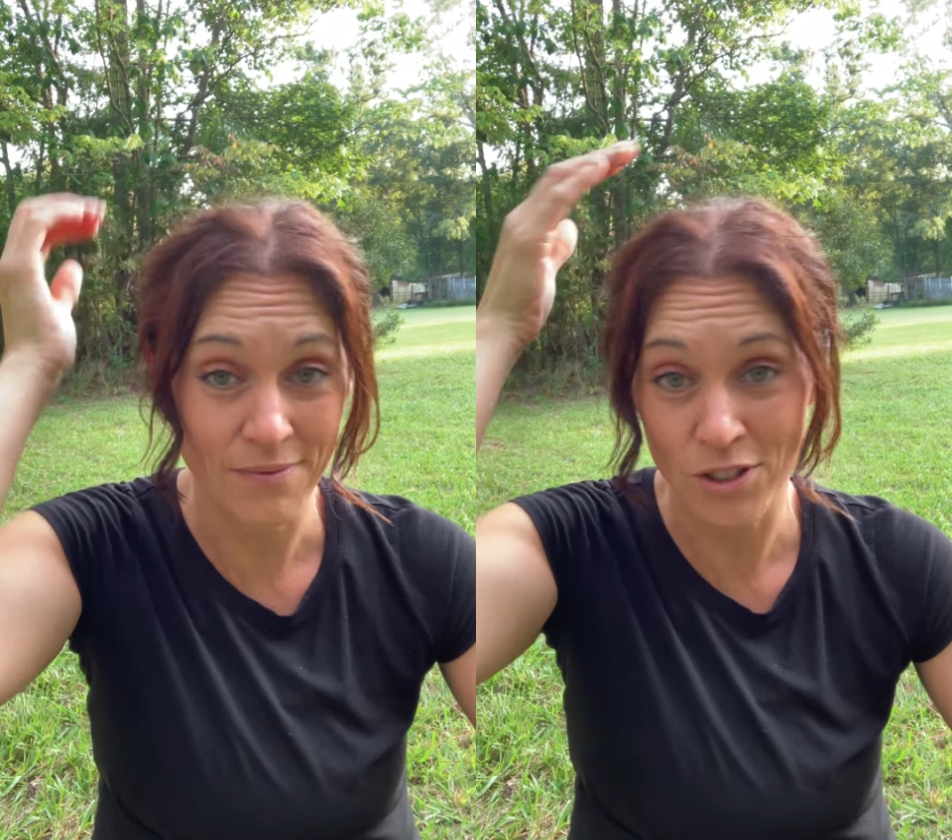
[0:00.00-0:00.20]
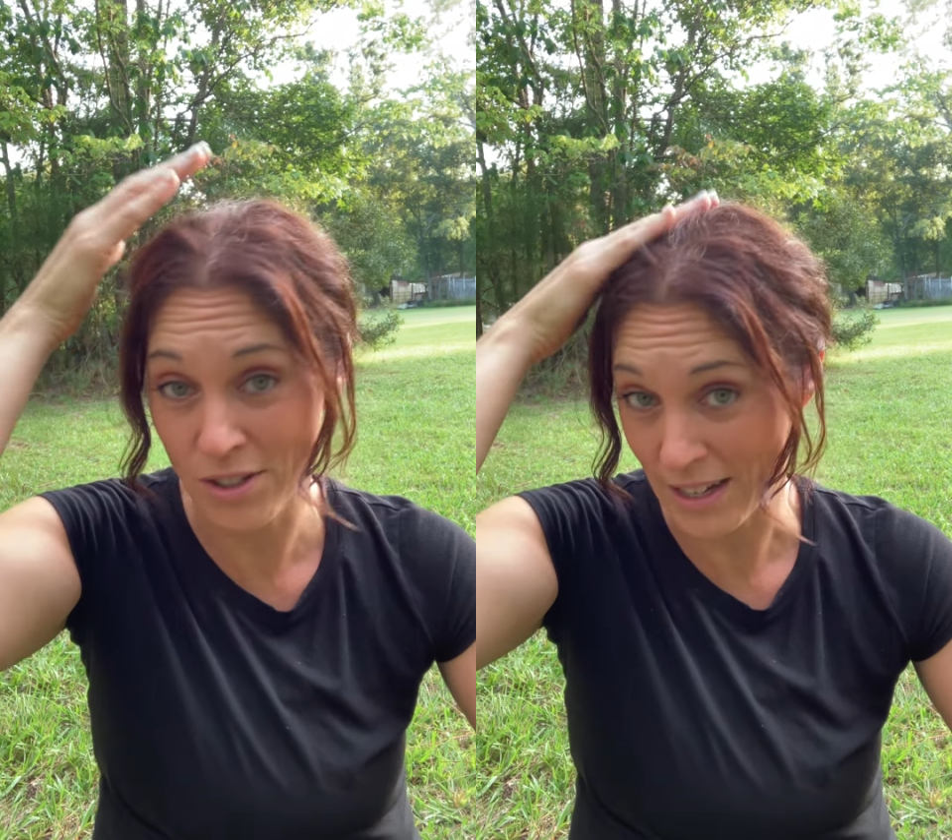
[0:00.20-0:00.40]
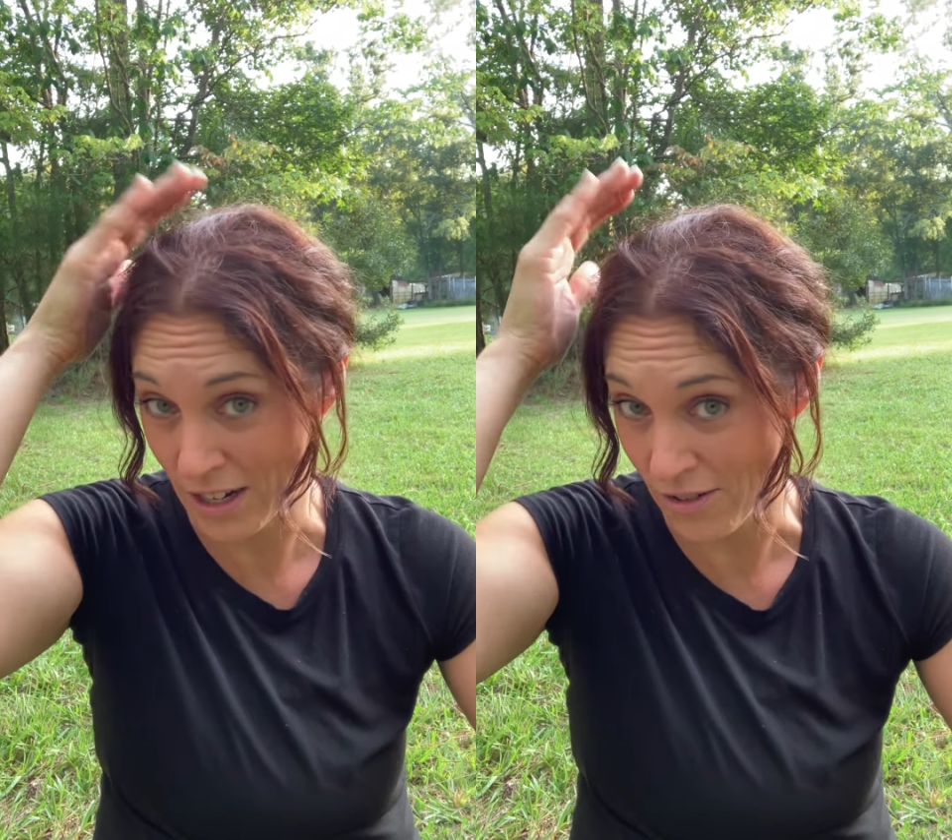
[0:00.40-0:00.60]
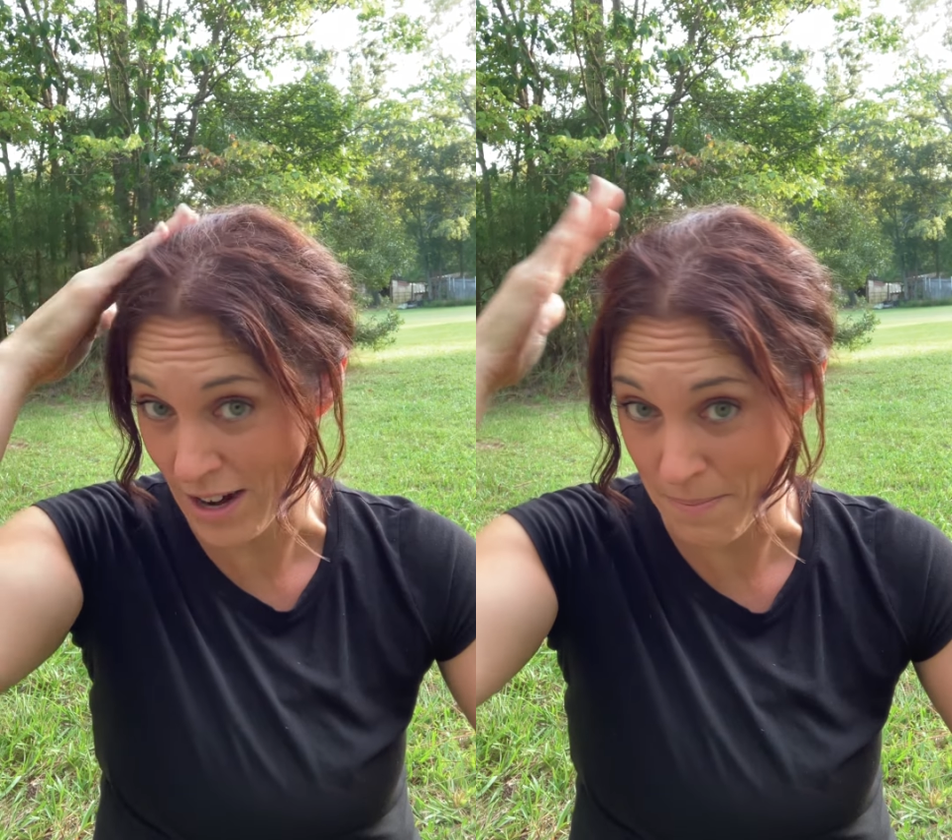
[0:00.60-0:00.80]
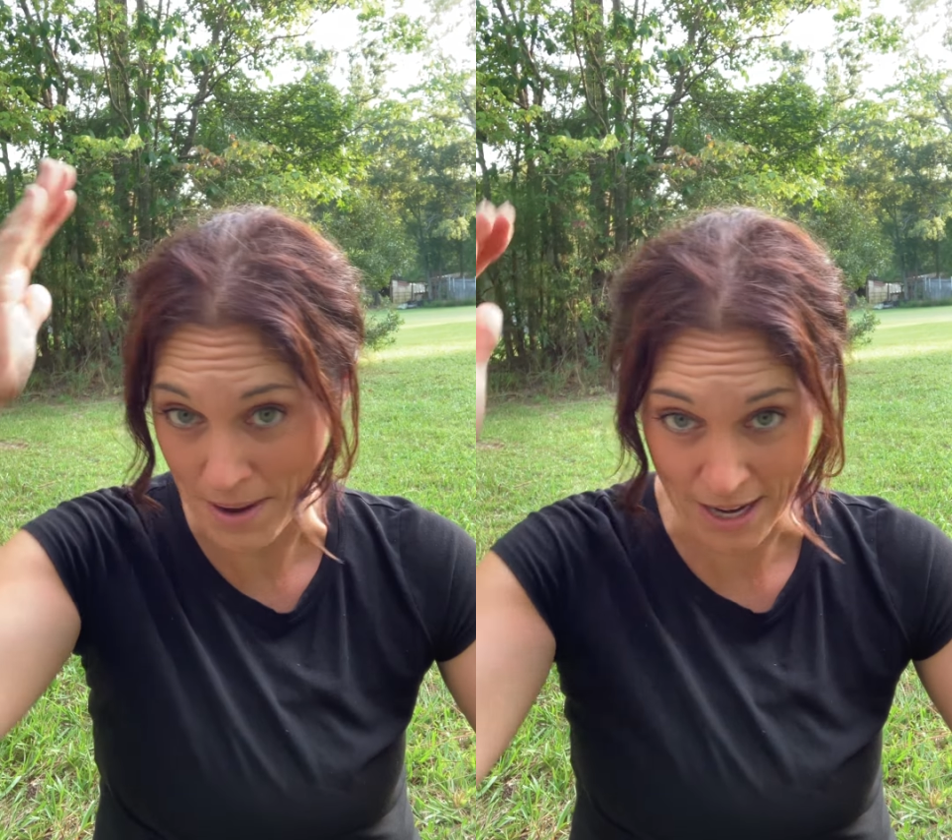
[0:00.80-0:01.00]
looks like
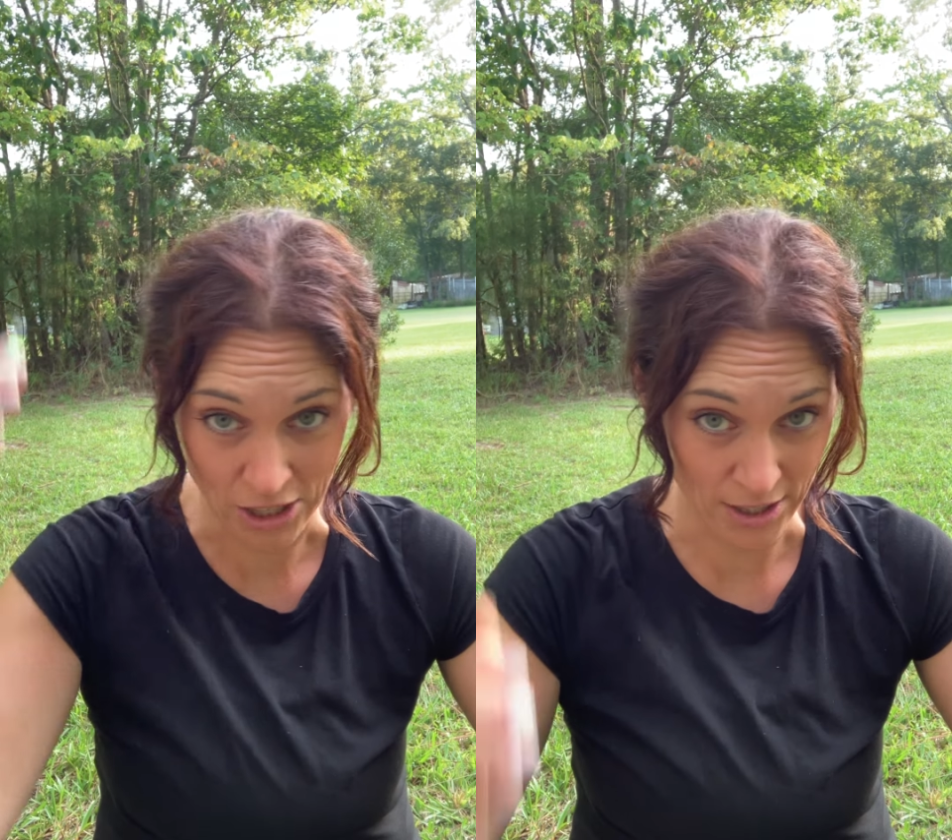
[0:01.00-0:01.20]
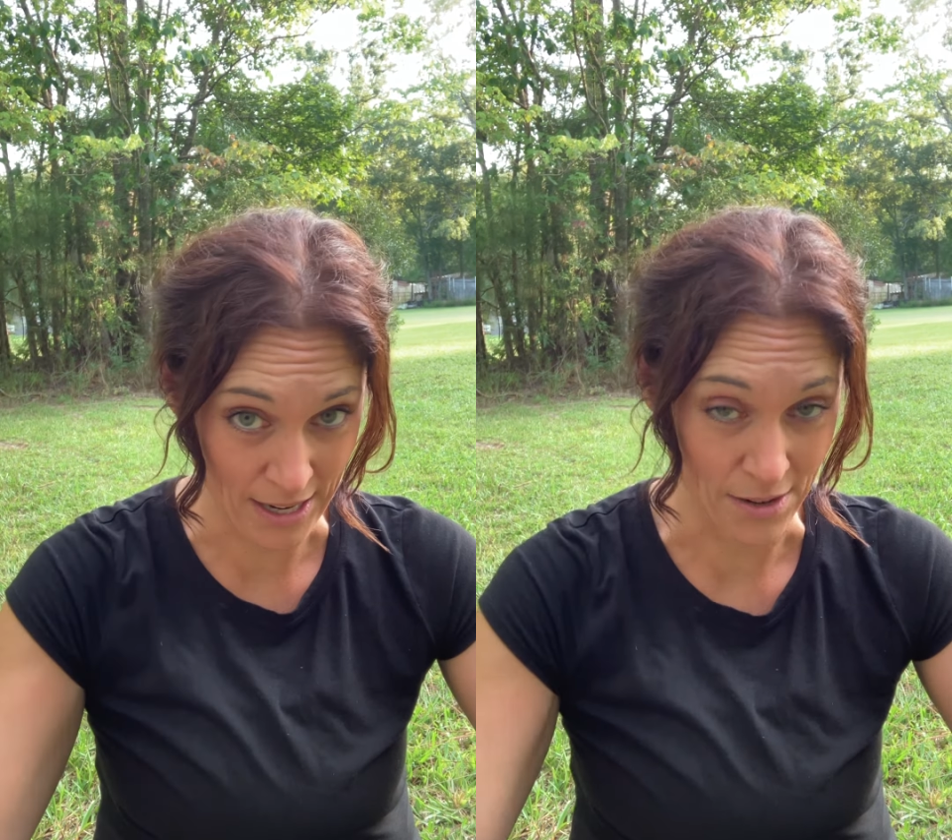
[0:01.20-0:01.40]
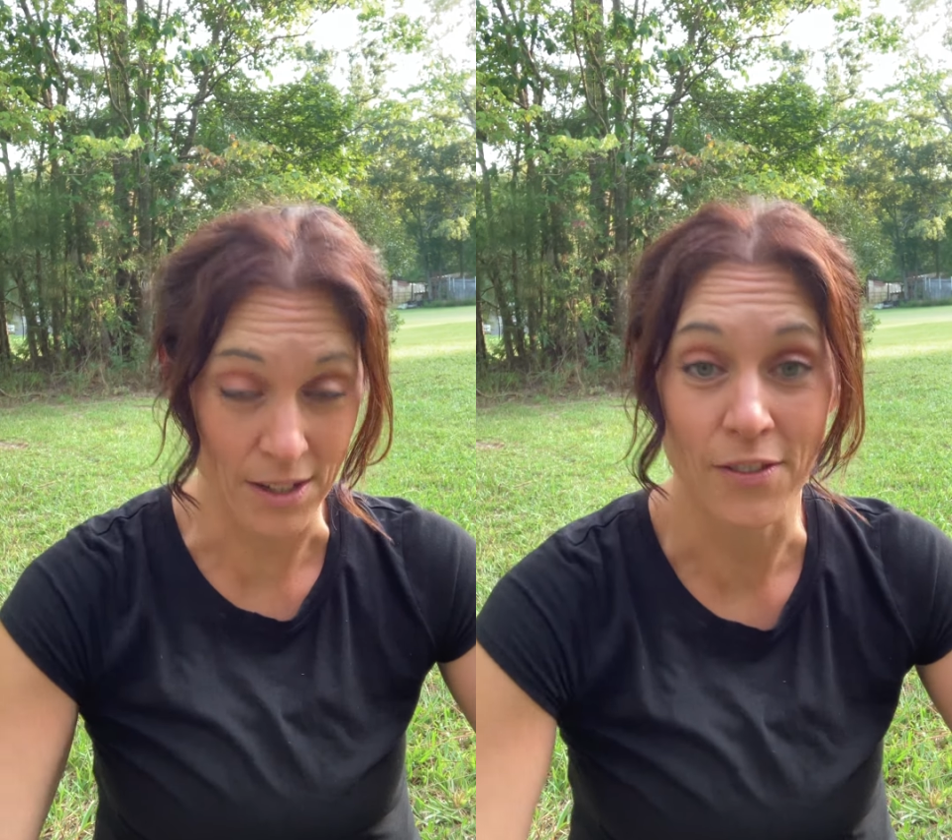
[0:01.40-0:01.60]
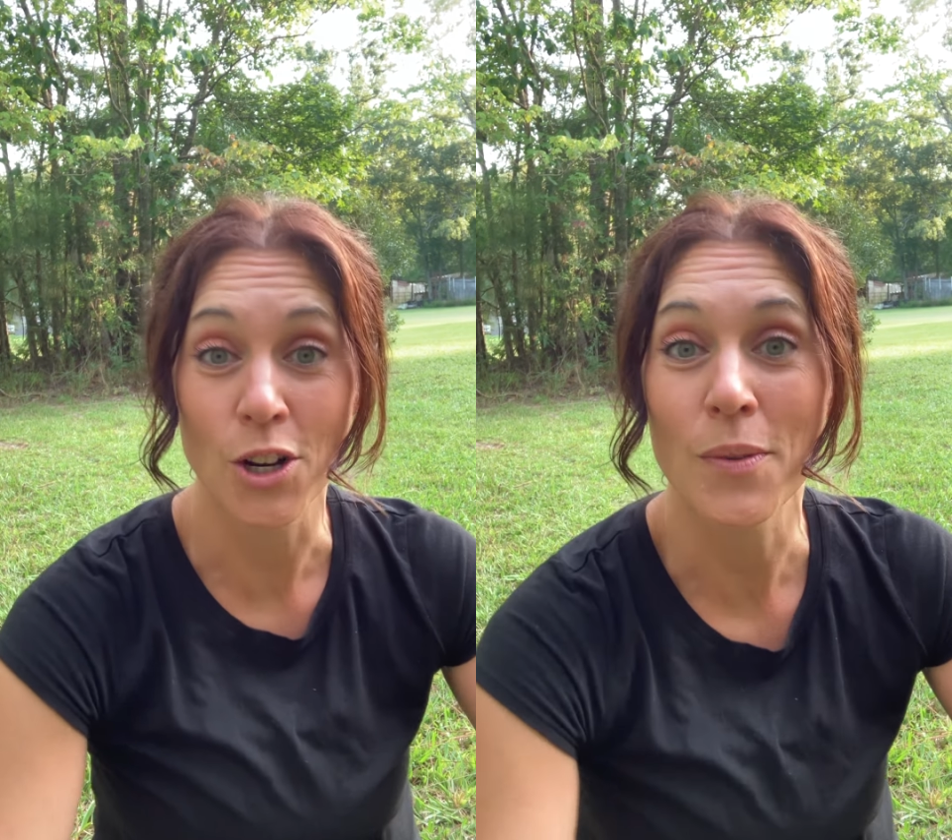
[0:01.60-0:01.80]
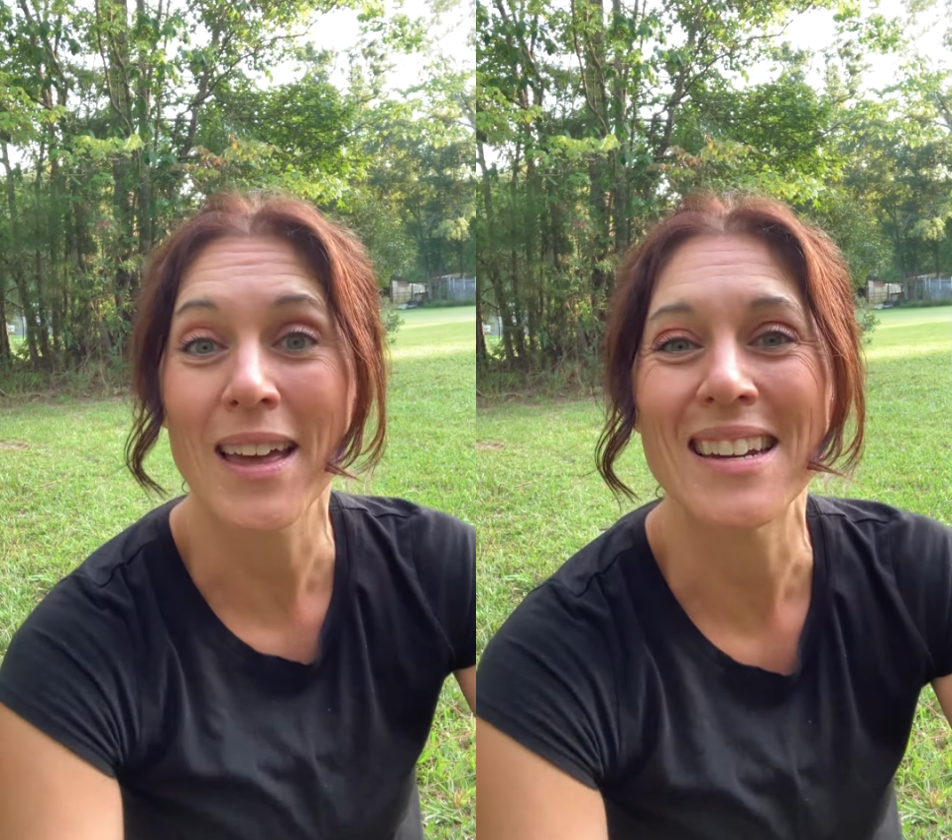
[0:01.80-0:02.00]
gray patches. I don't even
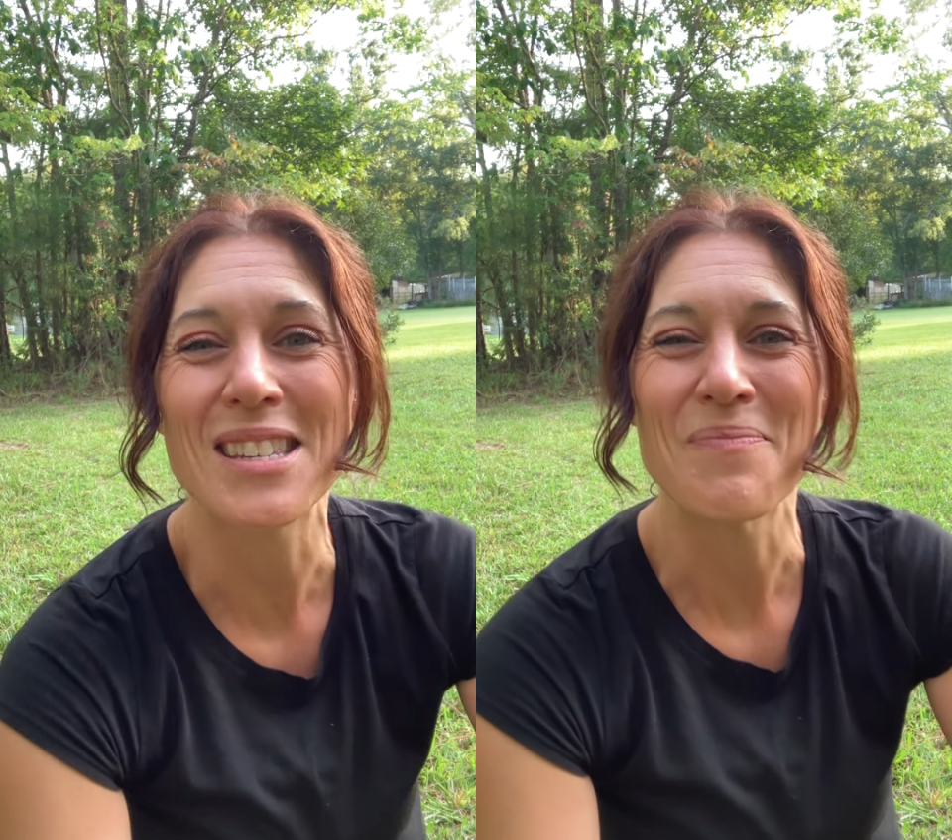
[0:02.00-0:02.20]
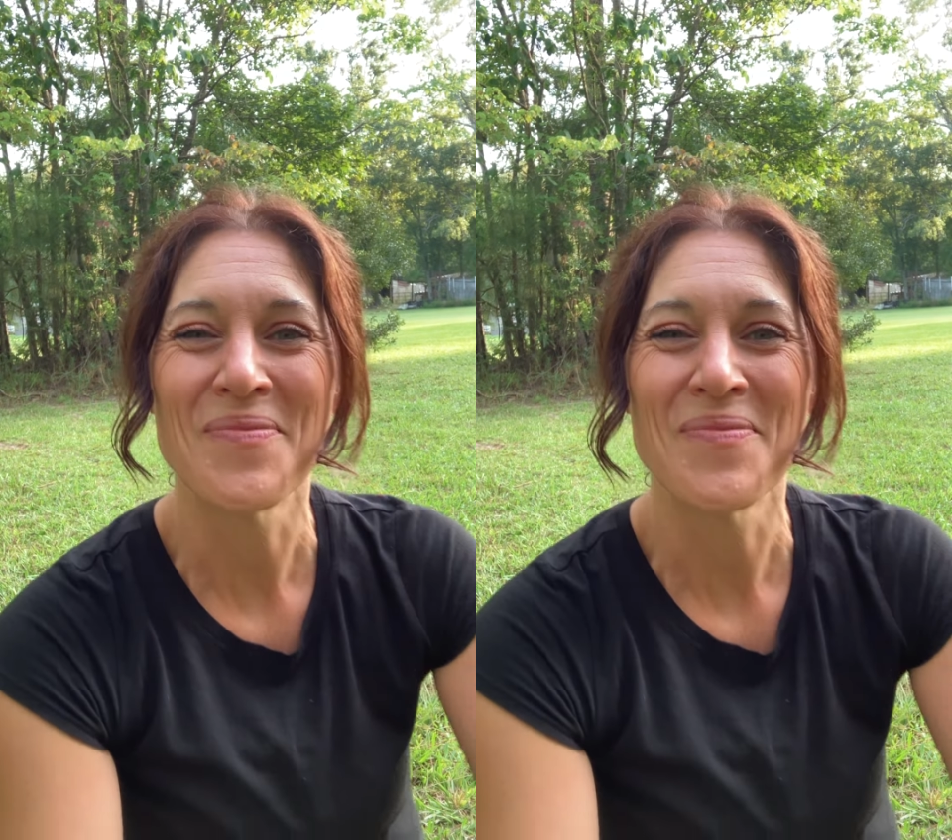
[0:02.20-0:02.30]
know what that is.